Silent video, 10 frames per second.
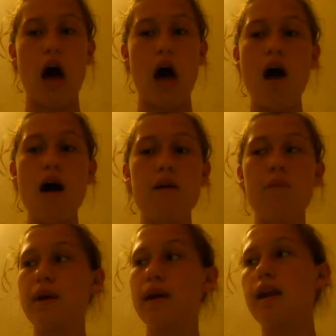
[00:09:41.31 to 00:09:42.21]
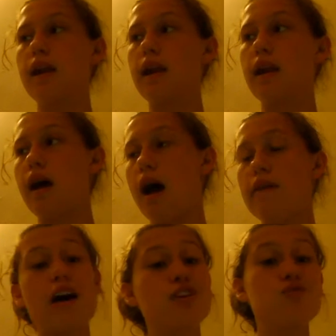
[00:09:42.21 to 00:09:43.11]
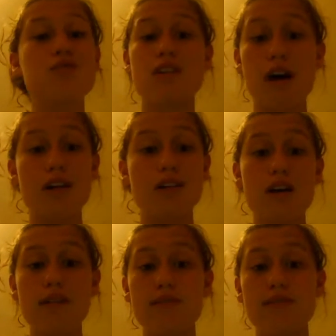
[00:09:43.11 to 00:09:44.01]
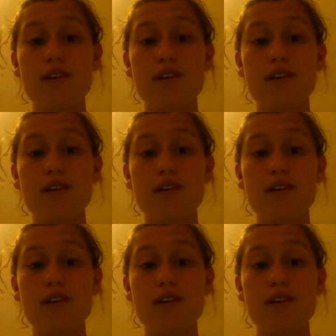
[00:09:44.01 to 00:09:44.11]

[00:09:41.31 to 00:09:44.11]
I admit I've got used a lot in life.